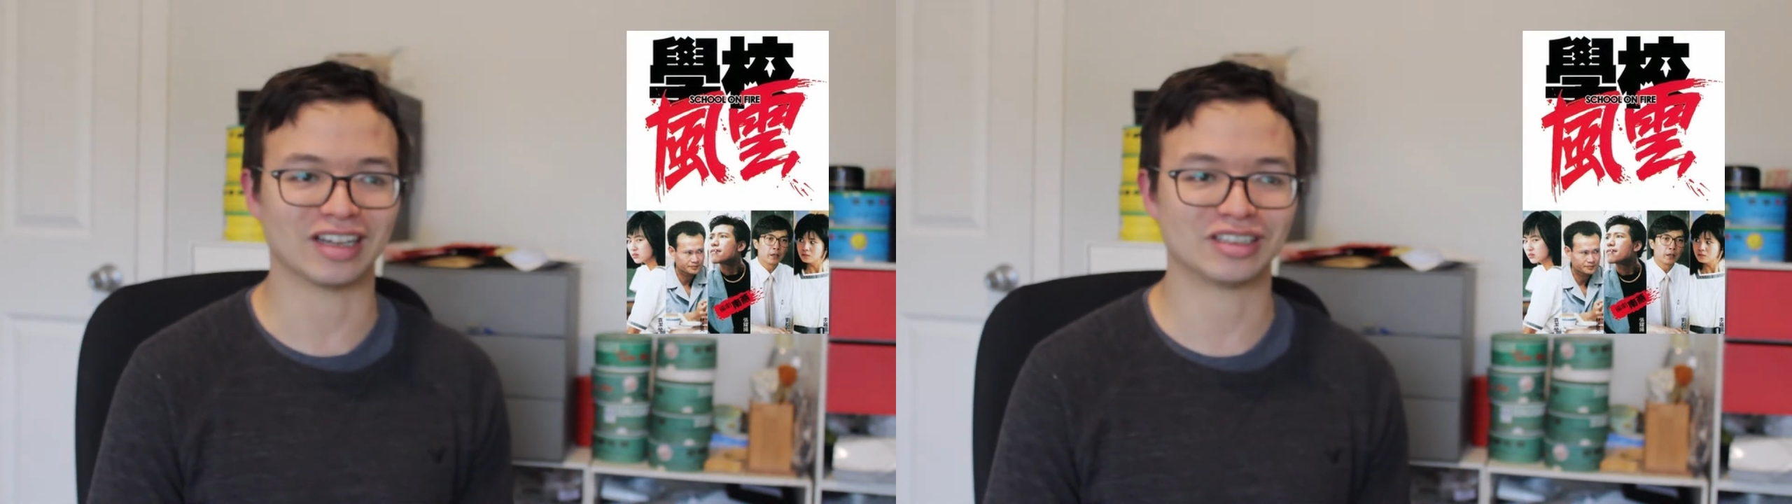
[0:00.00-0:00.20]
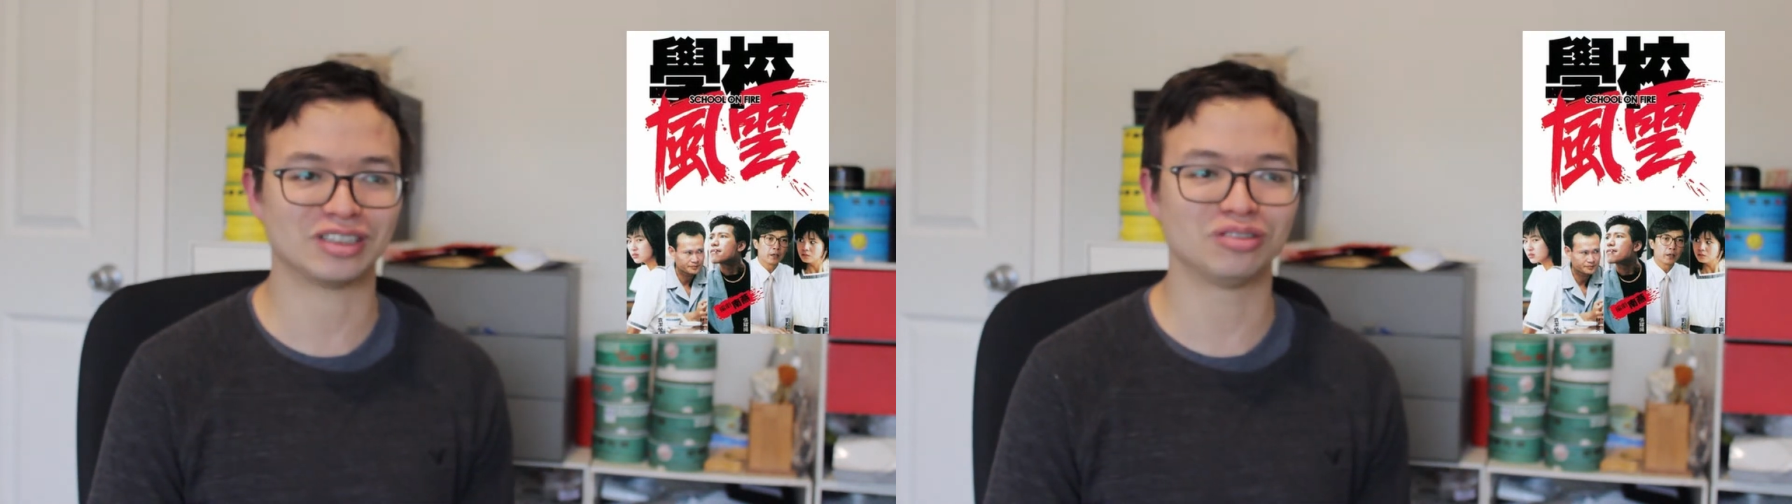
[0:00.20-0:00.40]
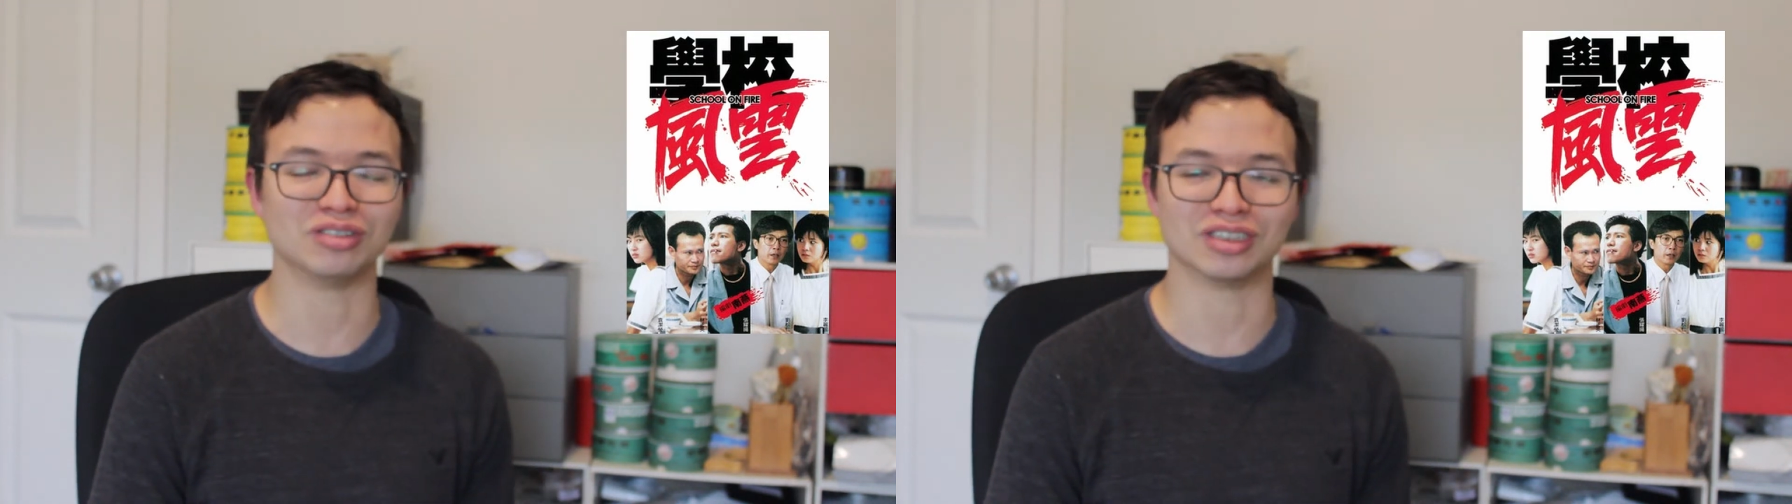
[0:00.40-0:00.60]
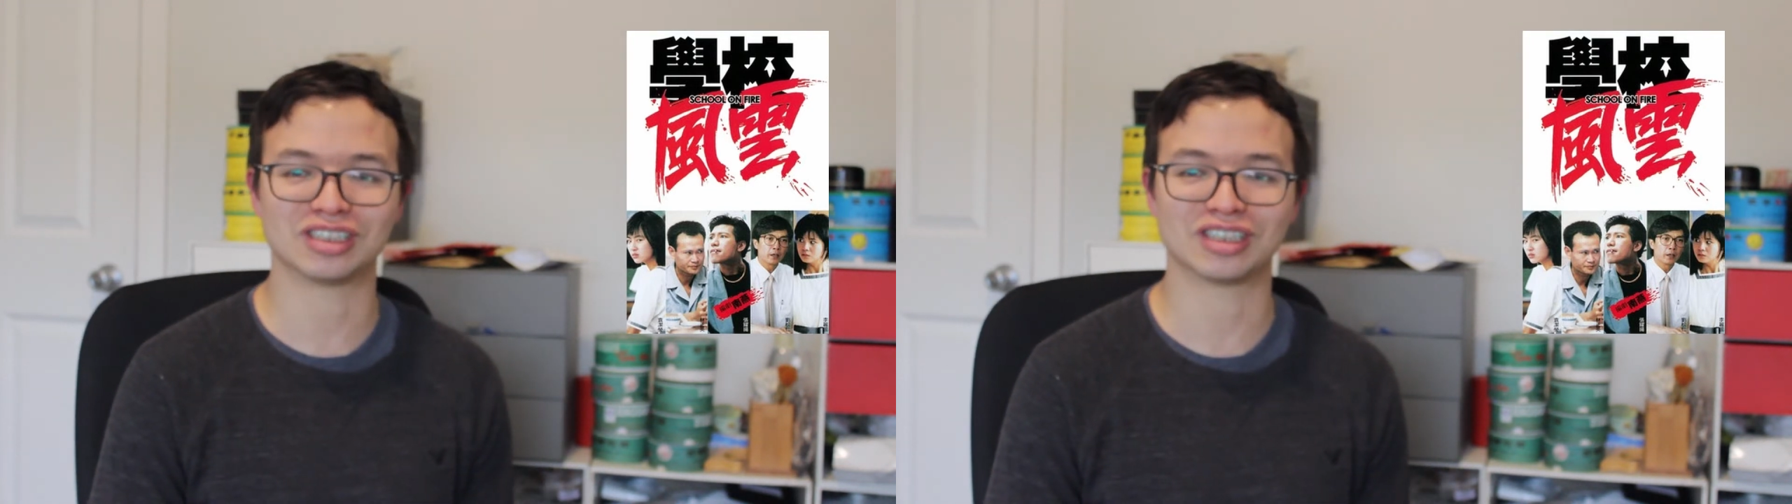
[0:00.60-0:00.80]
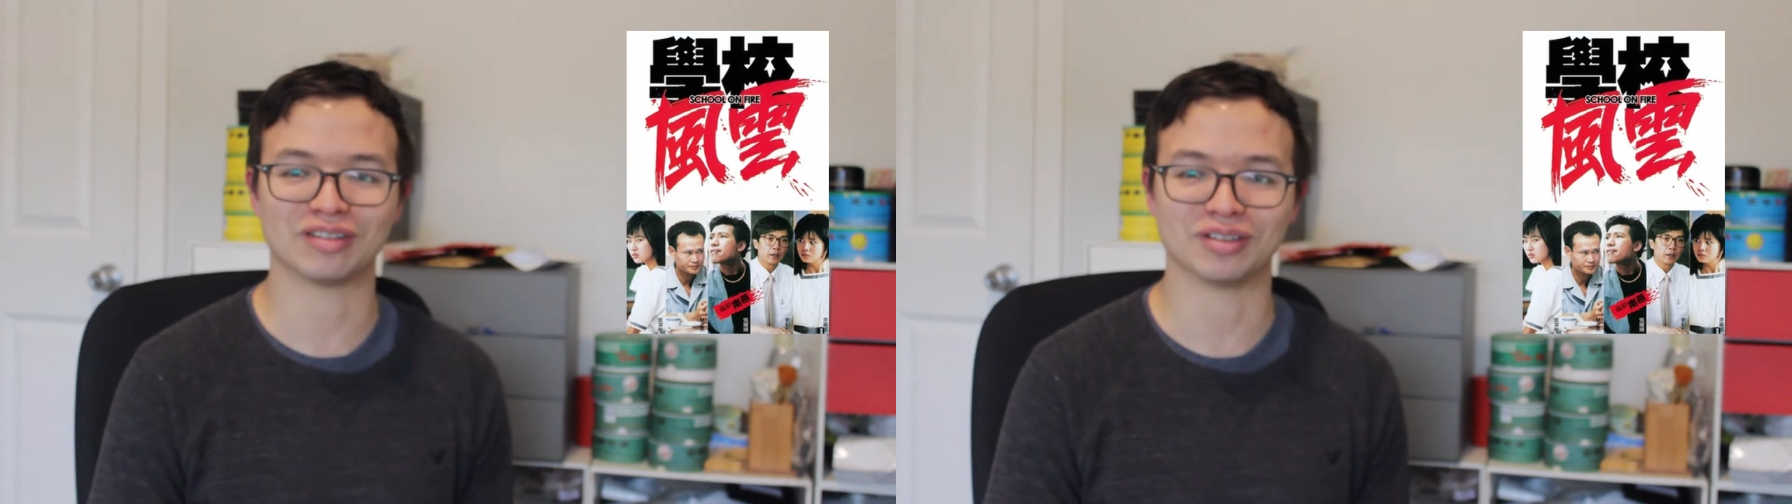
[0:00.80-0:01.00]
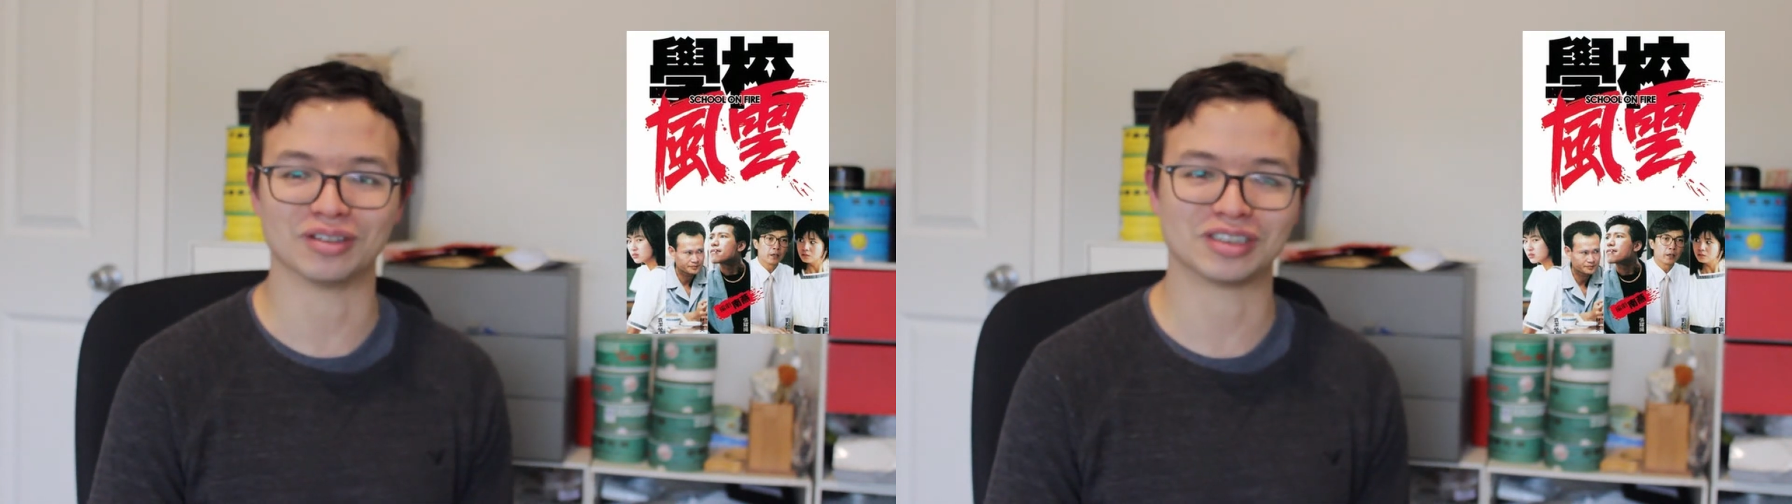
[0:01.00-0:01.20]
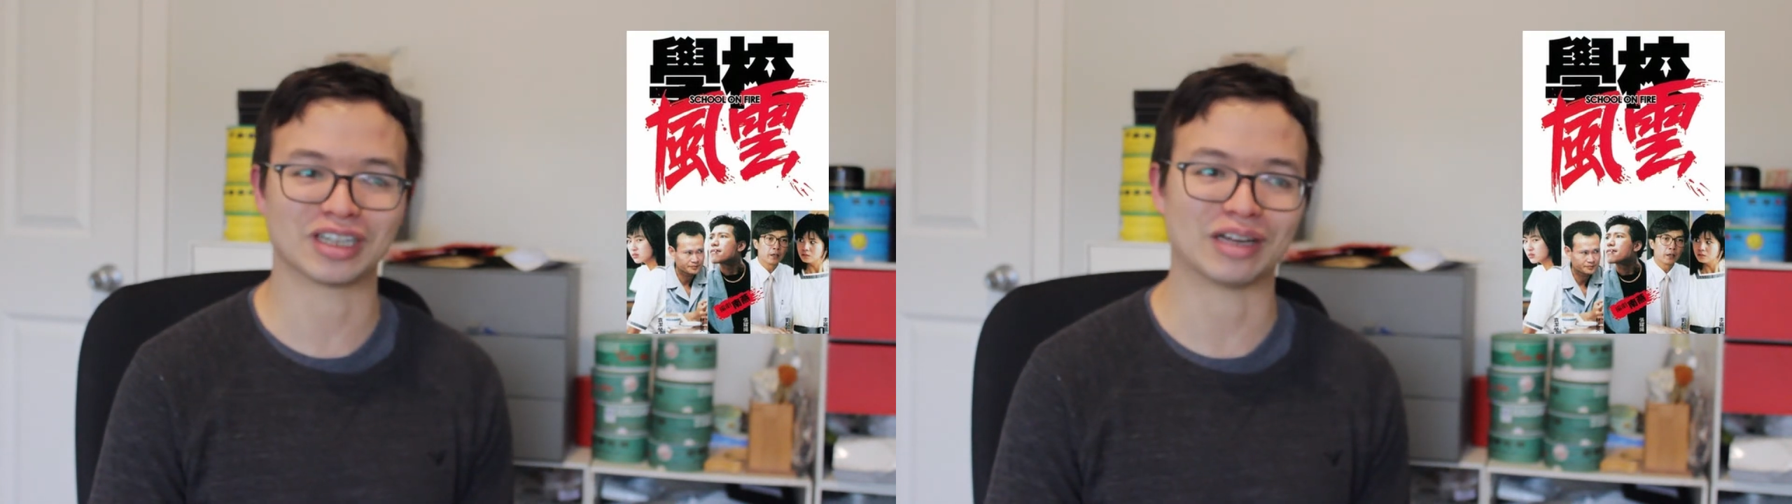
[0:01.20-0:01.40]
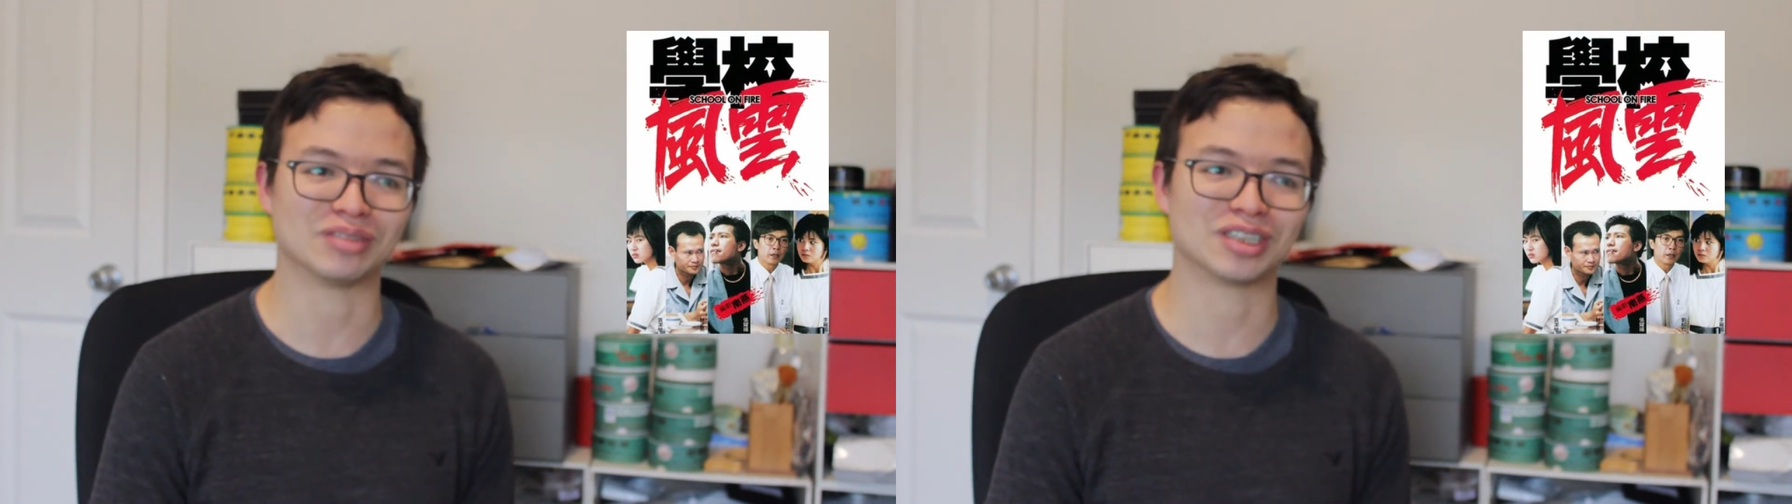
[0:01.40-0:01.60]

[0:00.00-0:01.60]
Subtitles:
students of those times.